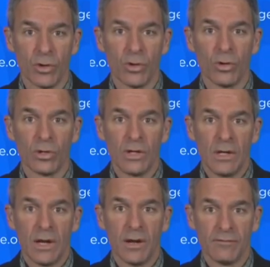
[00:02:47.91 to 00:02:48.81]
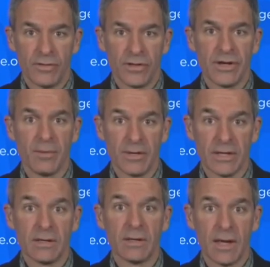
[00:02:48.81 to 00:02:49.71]
role of the
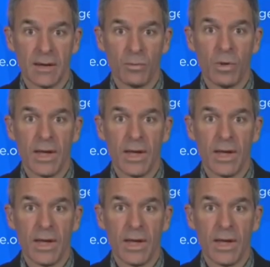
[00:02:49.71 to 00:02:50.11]
dummy and,